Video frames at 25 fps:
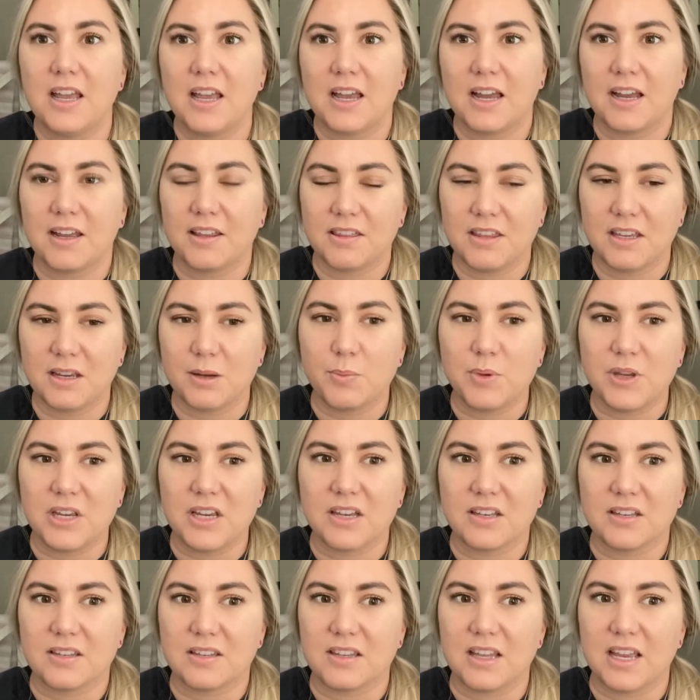I think
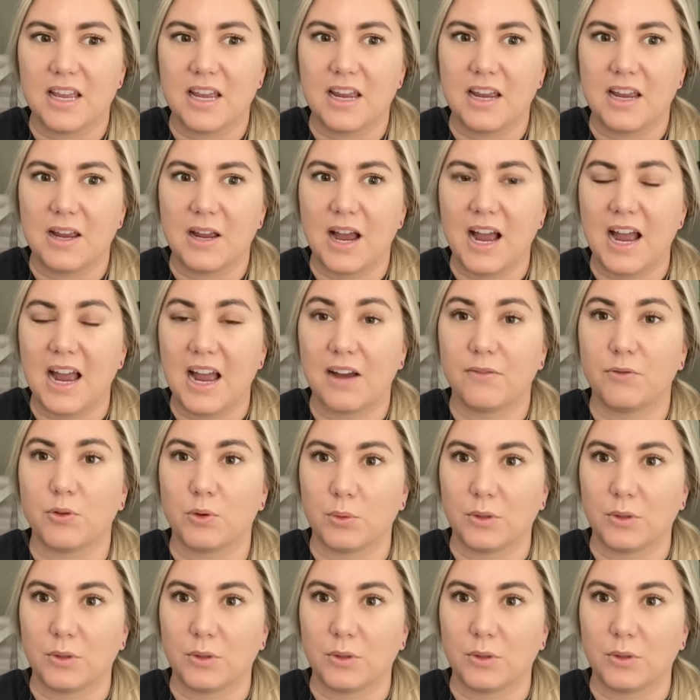because I have a